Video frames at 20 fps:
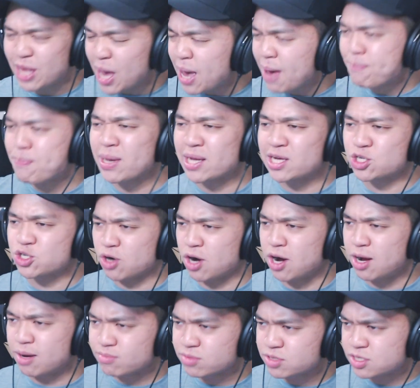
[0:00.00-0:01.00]
Epic
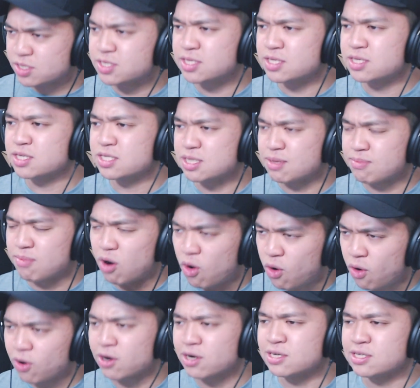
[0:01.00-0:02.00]
drums, some
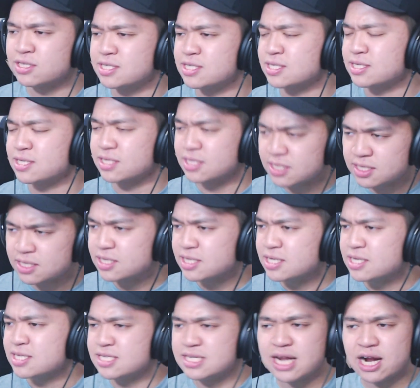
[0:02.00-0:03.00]
horns,
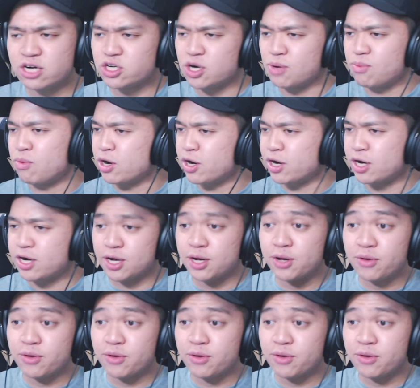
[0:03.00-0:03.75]
snare drum work.